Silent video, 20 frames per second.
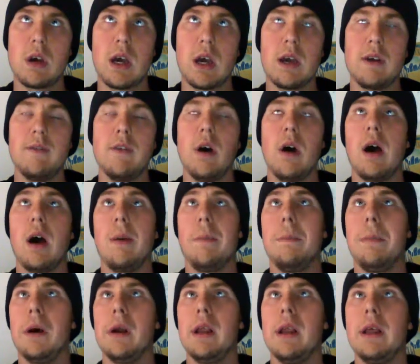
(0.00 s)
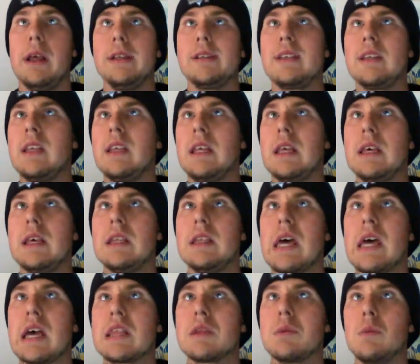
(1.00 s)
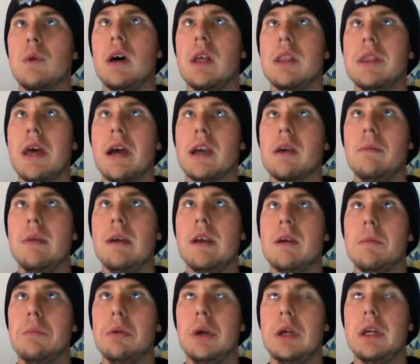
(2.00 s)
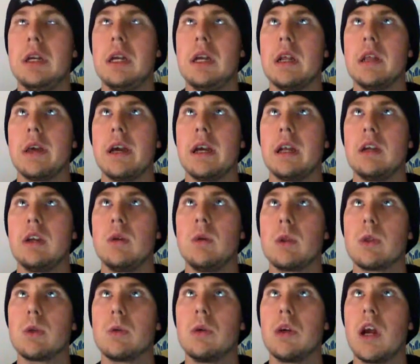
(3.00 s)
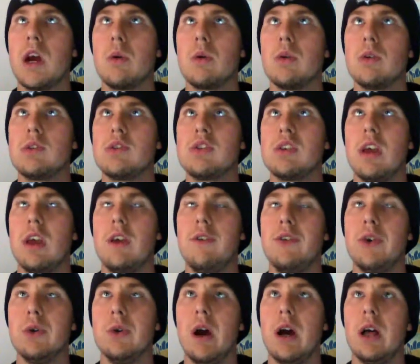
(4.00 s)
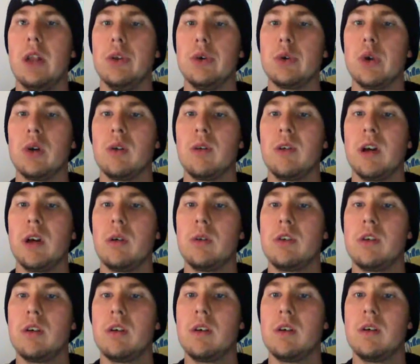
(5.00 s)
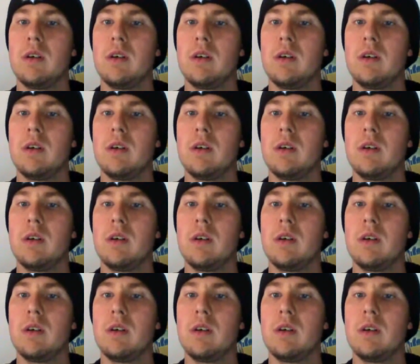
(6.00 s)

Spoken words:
I have not, but isn't that the one that can be completed in like 2 or 3 hours if you're not looking around?